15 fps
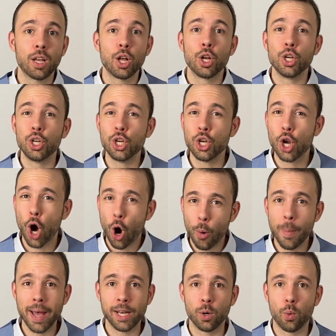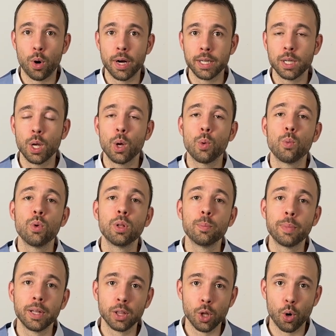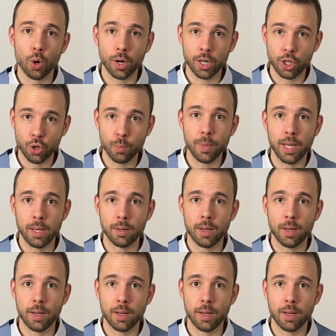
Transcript: no matter what, will belong to me,